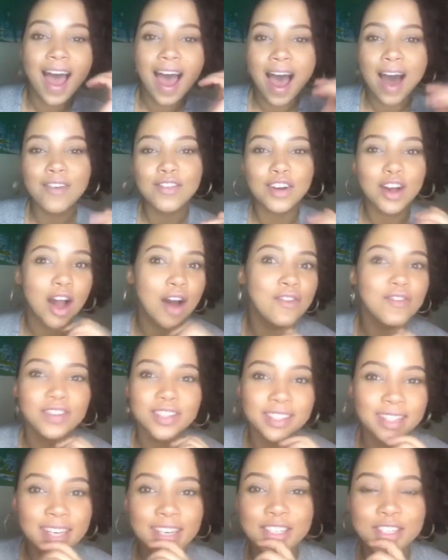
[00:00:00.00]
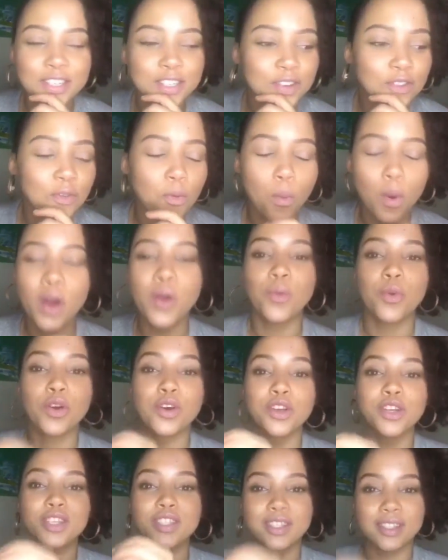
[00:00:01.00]
have a conversation of when we're
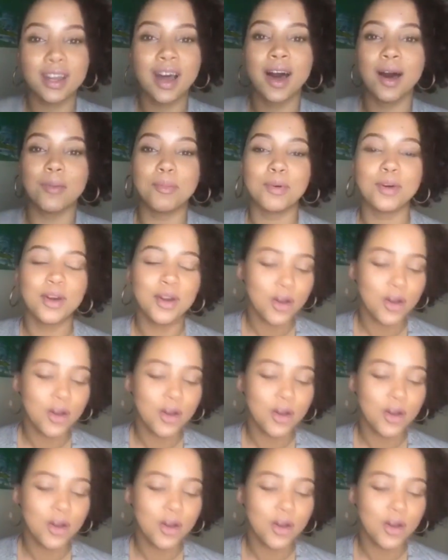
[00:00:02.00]
going to stop